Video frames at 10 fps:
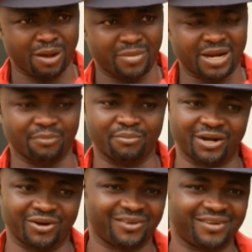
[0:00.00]

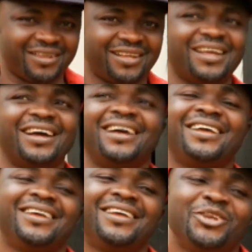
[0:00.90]
madam.
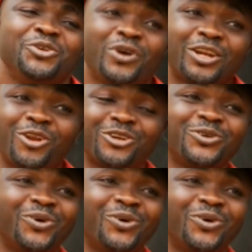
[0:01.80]
You get lost.